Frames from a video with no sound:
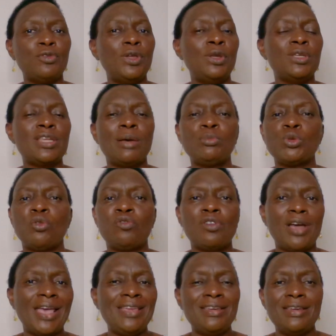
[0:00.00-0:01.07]
in terms of
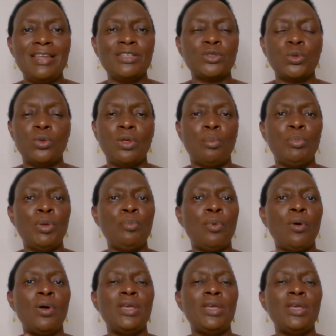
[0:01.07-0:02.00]
kindness to the people,